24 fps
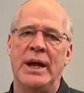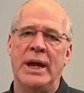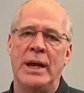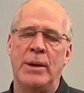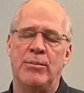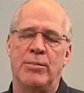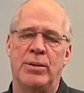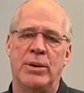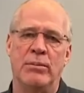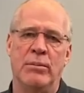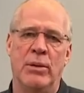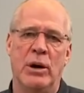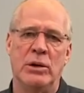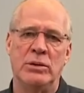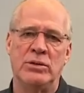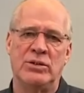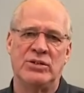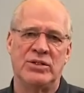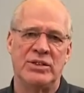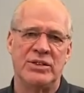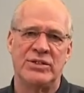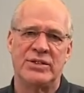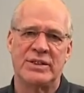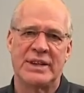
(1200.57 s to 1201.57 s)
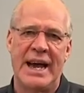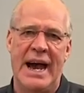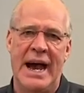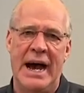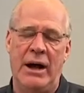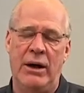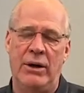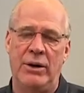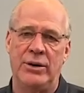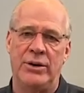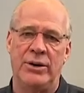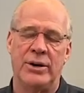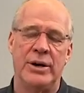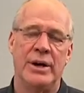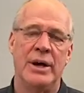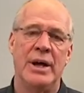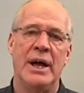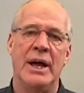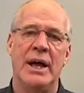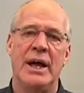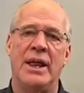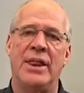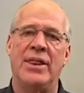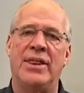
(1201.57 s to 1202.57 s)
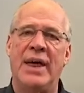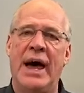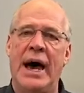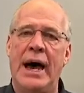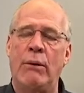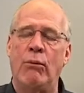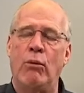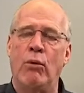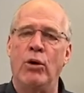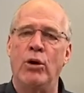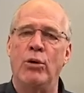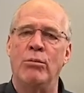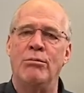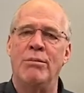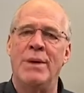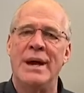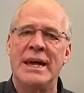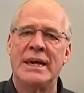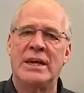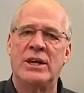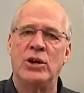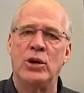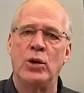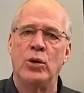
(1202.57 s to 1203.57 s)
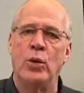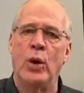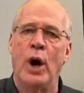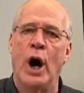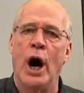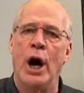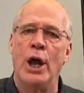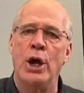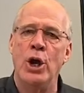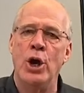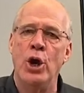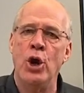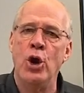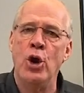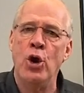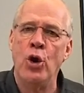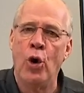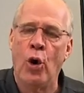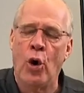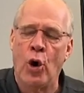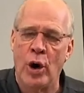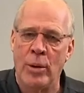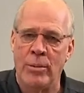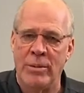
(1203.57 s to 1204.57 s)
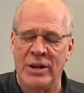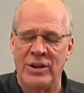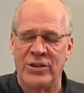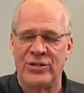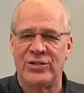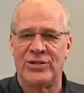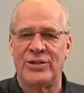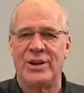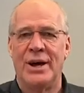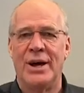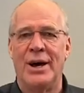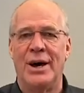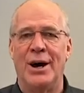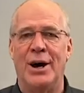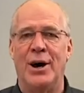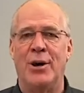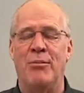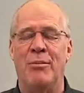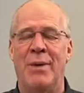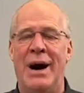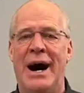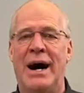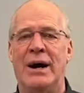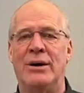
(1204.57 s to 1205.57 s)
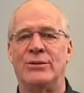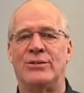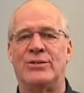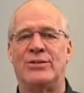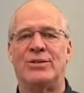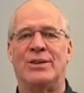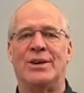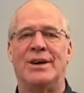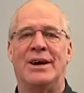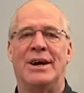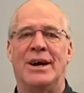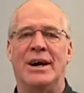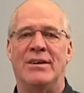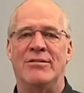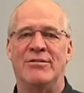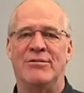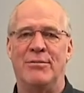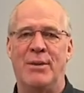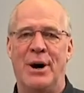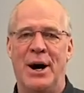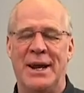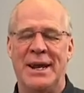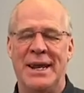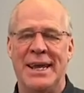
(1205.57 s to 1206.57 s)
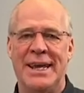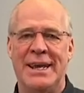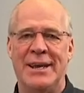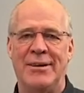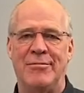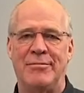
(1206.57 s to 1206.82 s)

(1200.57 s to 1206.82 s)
a promotions calendar that will make you enormous amounts of money.